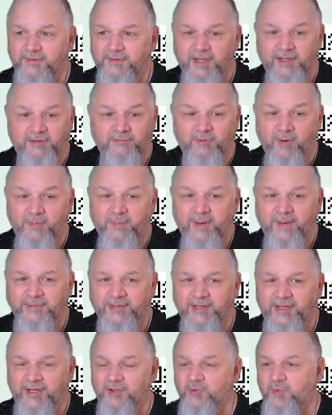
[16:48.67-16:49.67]
and
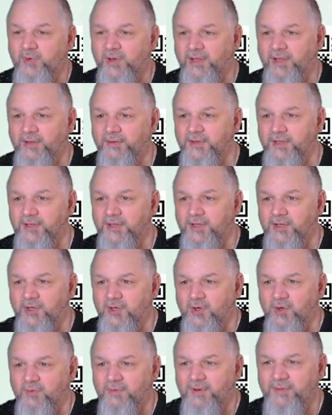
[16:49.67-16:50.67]
Republic as well.
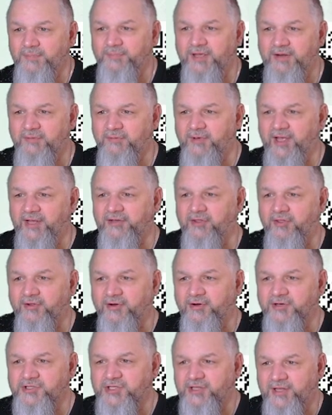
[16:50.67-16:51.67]
When played, we get to
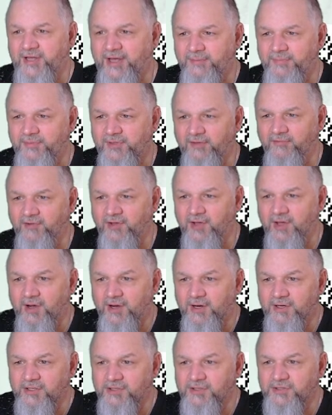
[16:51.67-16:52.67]
search the top 7
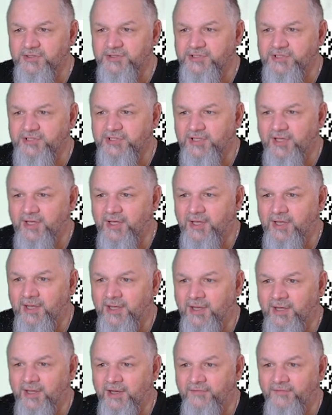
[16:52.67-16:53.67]
cards
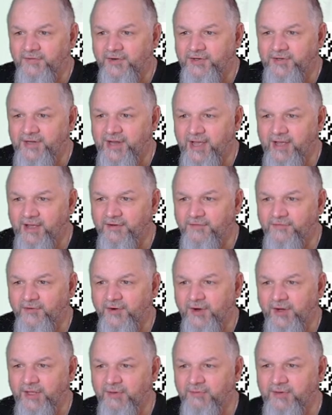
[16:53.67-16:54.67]
of our deck for
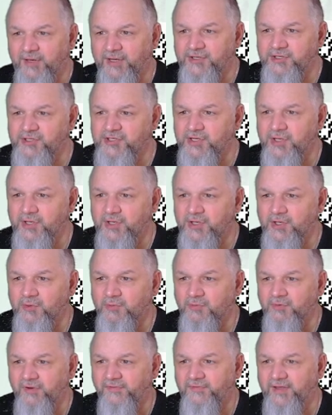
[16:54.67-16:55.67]
a unit,
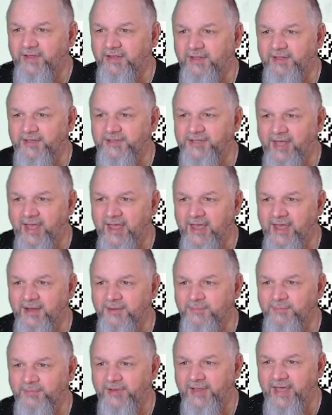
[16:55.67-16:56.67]
reveal it,
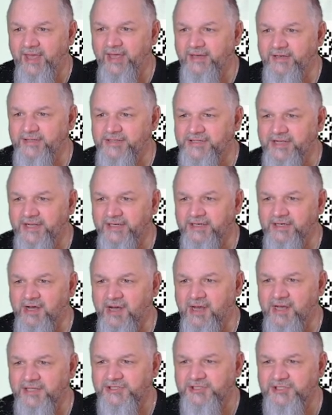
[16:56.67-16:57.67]
and play it. It
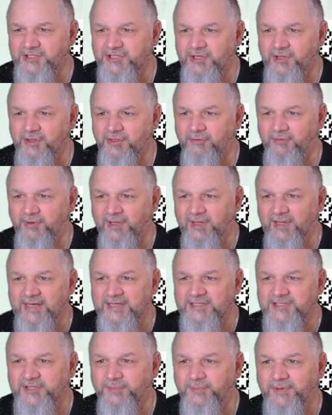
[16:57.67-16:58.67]
costs 3
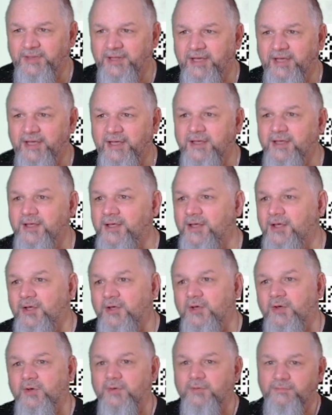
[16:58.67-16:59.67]
less to play.
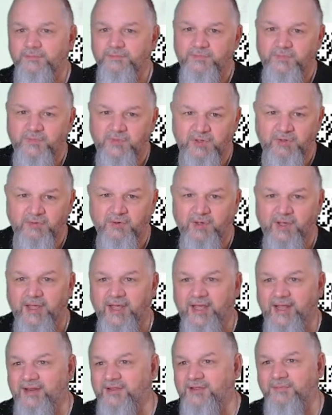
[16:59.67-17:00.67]
You can
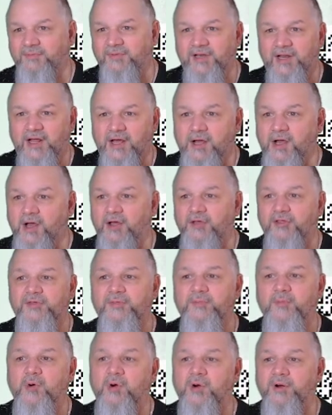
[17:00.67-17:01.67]
get something that costs
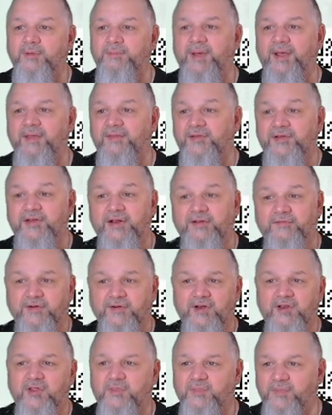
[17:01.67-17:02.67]
more and pay the
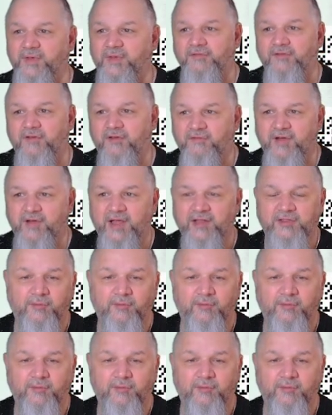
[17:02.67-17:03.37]
difference if you've got the